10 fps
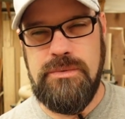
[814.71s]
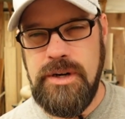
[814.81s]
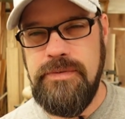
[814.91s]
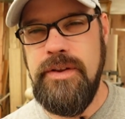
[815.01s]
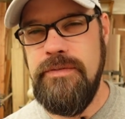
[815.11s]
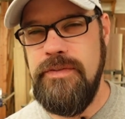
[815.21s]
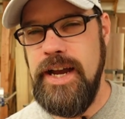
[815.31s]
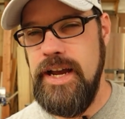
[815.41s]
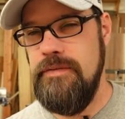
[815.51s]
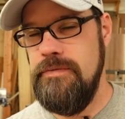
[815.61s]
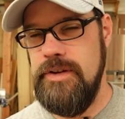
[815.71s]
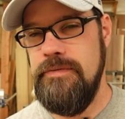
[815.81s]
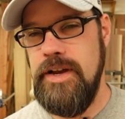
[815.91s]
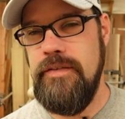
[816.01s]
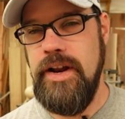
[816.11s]
roughly five
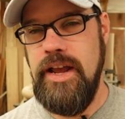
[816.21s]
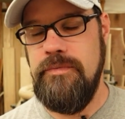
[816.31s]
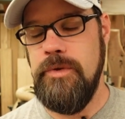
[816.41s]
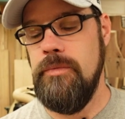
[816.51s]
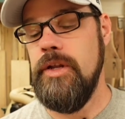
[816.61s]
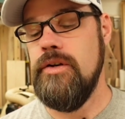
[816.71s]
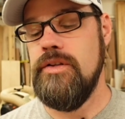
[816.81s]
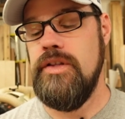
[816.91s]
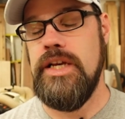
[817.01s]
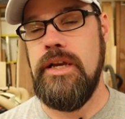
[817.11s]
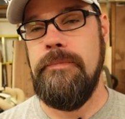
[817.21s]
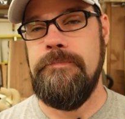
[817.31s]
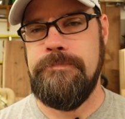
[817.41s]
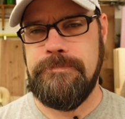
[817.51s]
to five and a half millimeters thick.